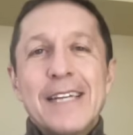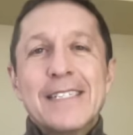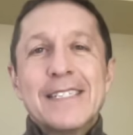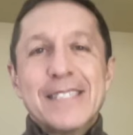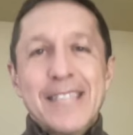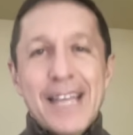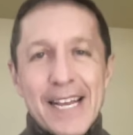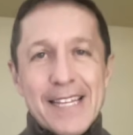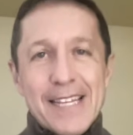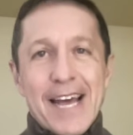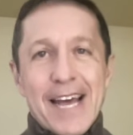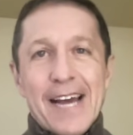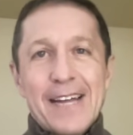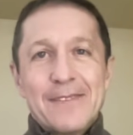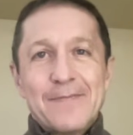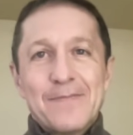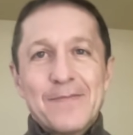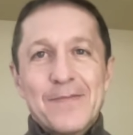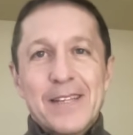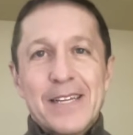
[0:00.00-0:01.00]
I say
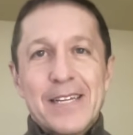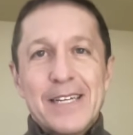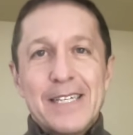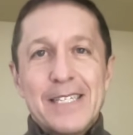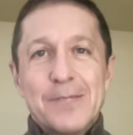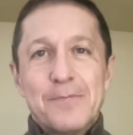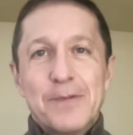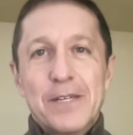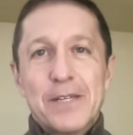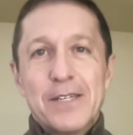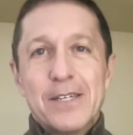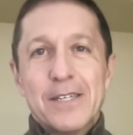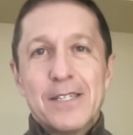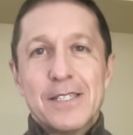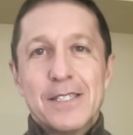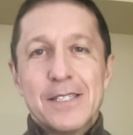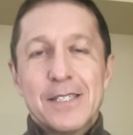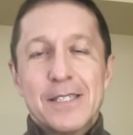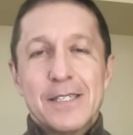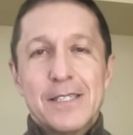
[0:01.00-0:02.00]
that is
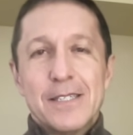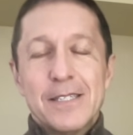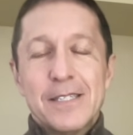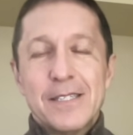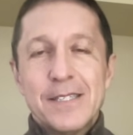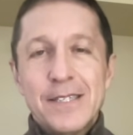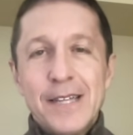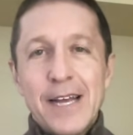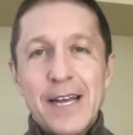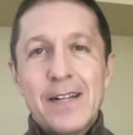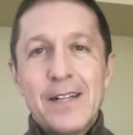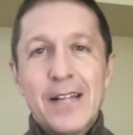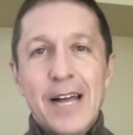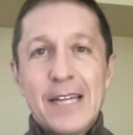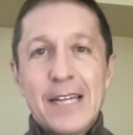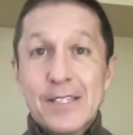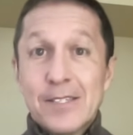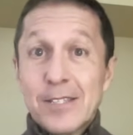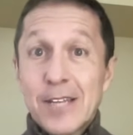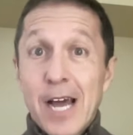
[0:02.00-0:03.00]
because Snell,
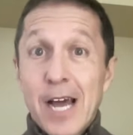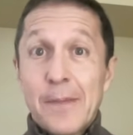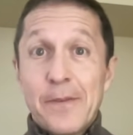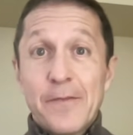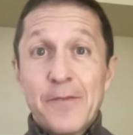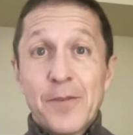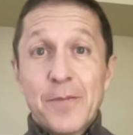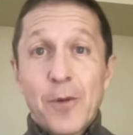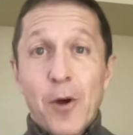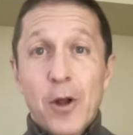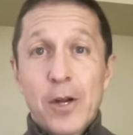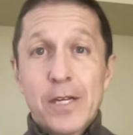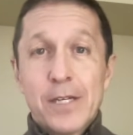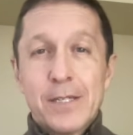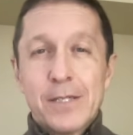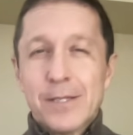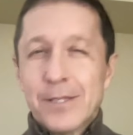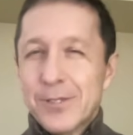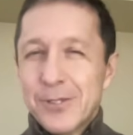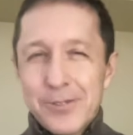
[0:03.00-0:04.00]
at the top of the
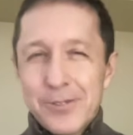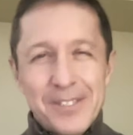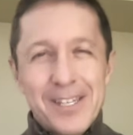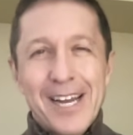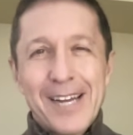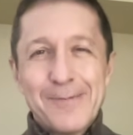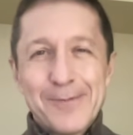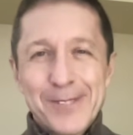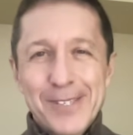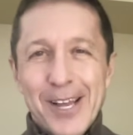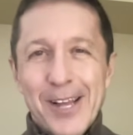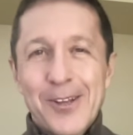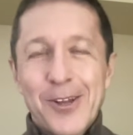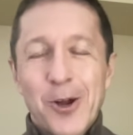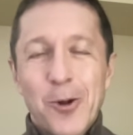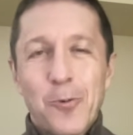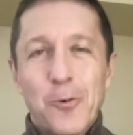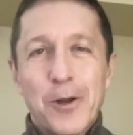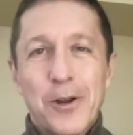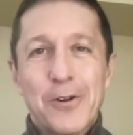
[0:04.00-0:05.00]
market, the two-time Cy
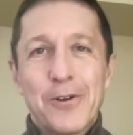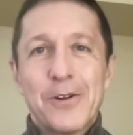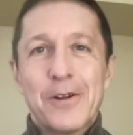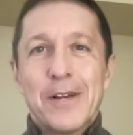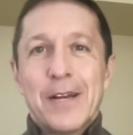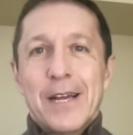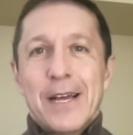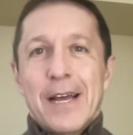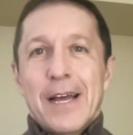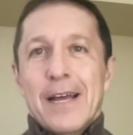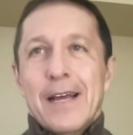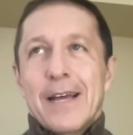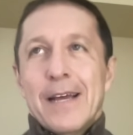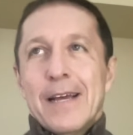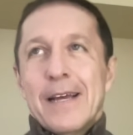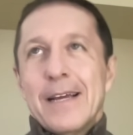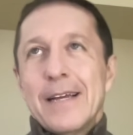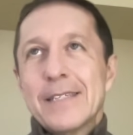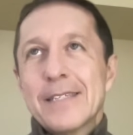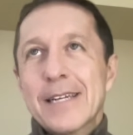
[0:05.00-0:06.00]
Young winner,
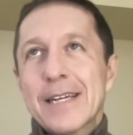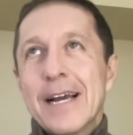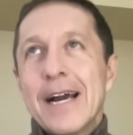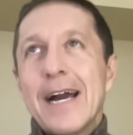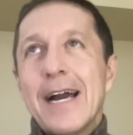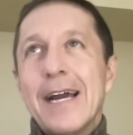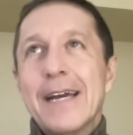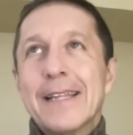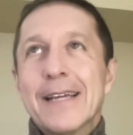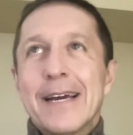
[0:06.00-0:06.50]
is a guy